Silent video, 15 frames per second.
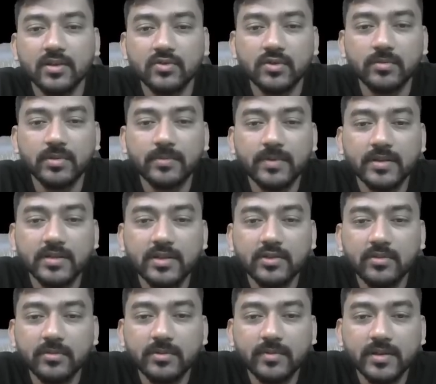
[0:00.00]
So even function
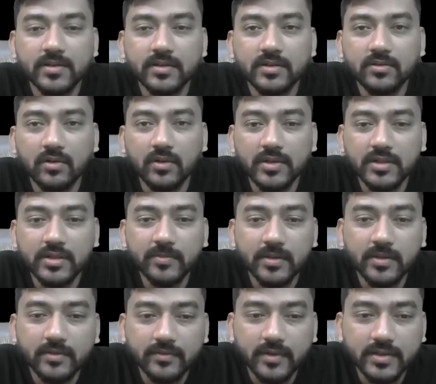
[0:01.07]
into even function is always even